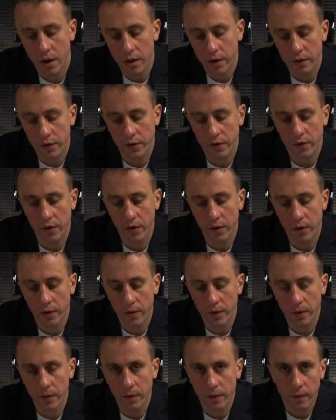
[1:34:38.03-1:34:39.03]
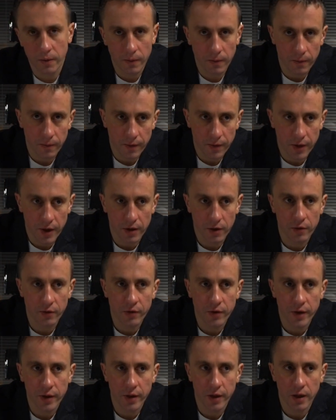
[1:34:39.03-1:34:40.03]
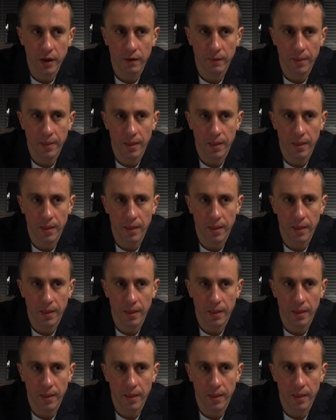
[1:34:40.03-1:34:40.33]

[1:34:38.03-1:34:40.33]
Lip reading: So they're really